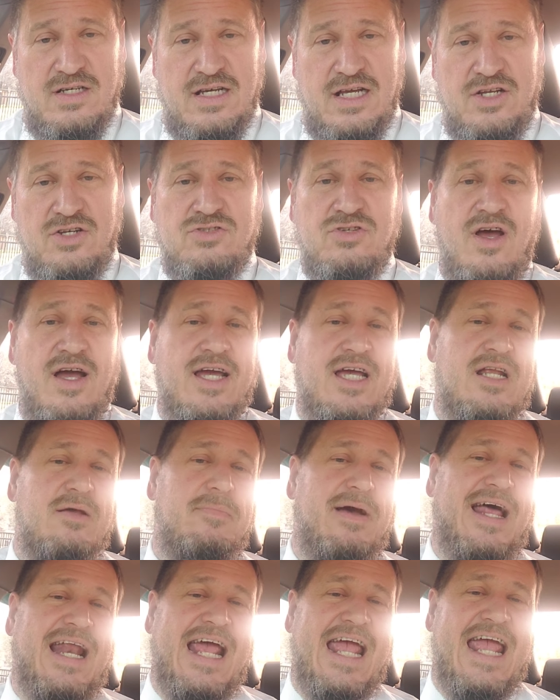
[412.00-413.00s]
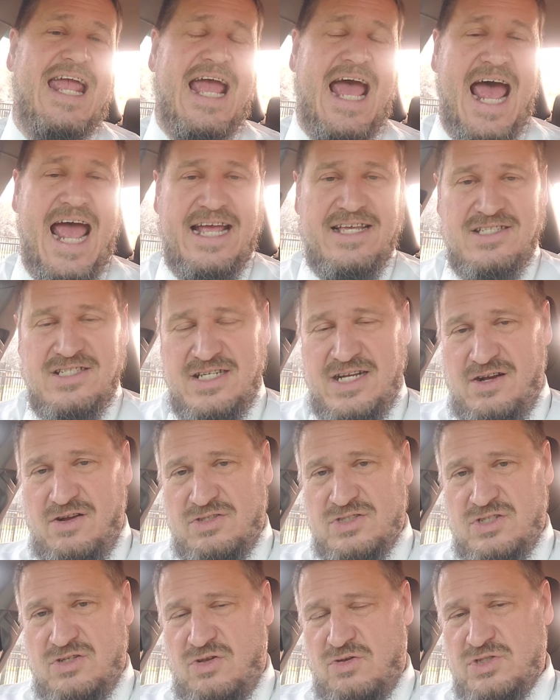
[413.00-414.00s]
And you're talking about A I
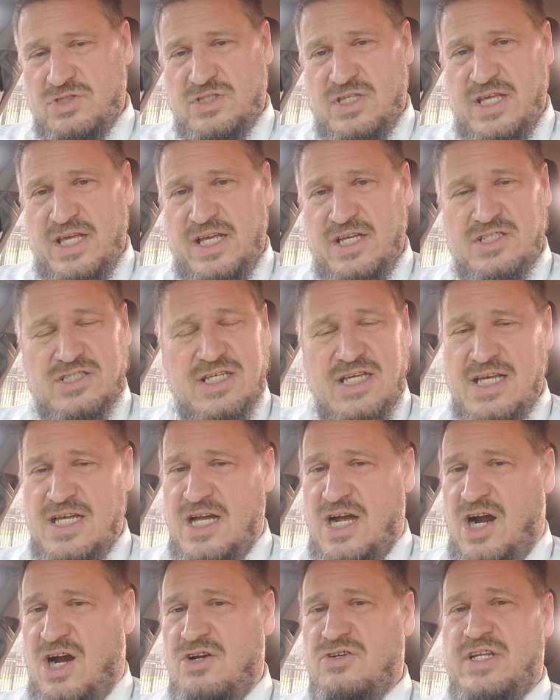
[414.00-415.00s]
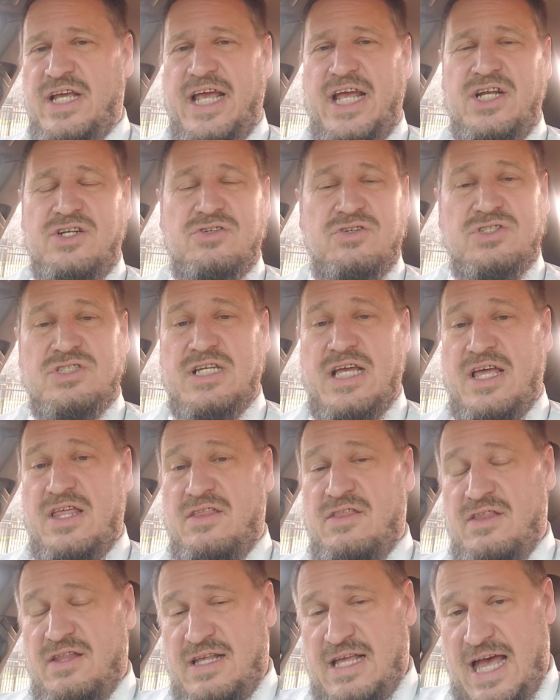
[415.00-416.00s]
scenarios, and those things are dangerous,
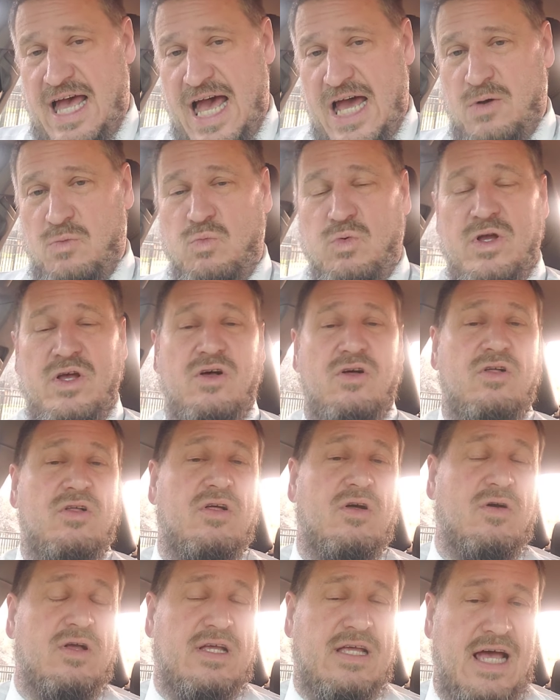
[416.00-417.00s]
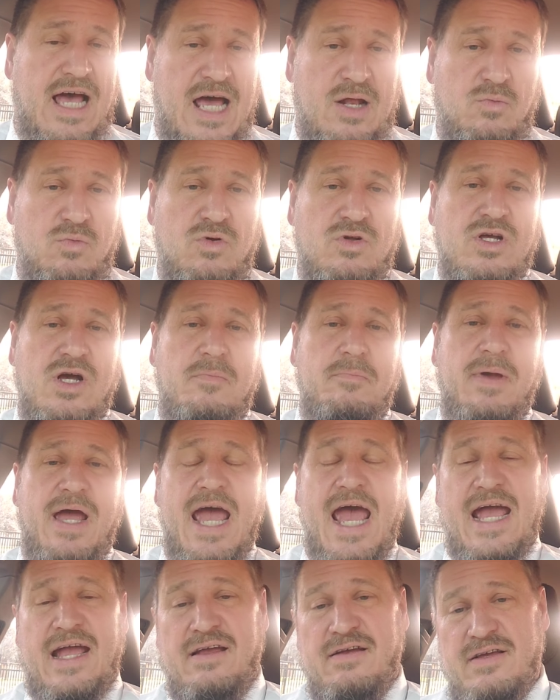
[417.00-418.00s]
and God will God will come
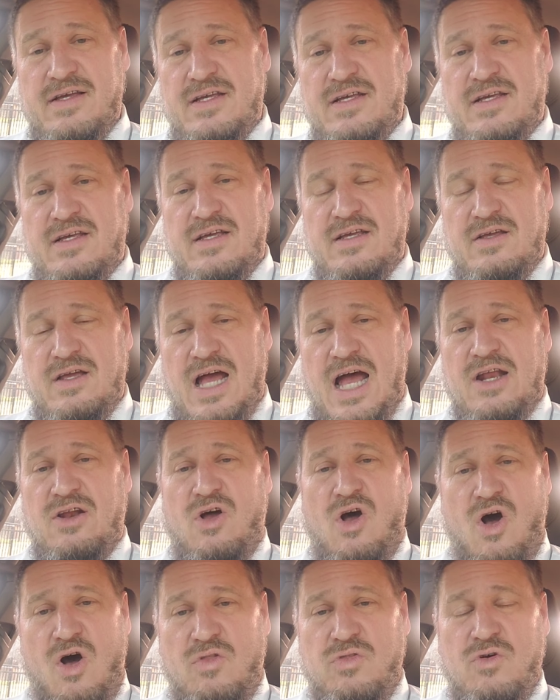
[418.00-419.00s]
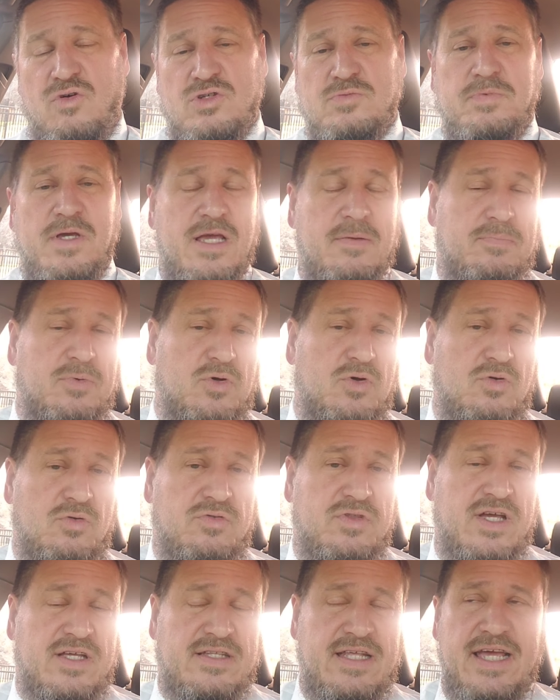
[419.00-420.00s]
back on all those people who
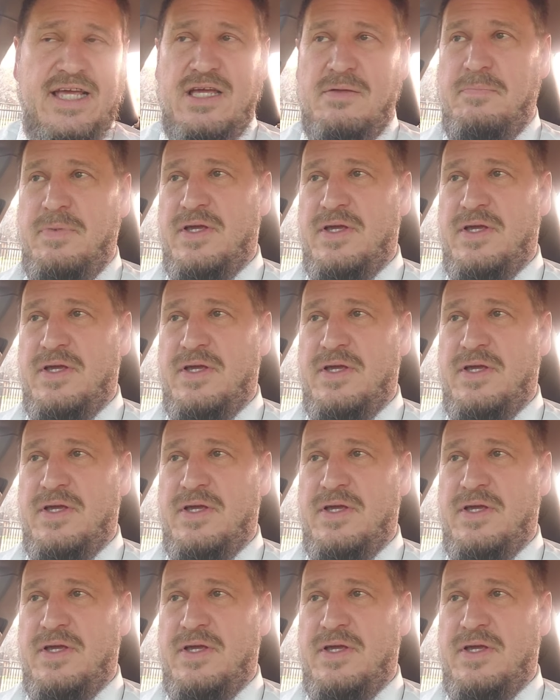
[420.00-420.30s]
think they can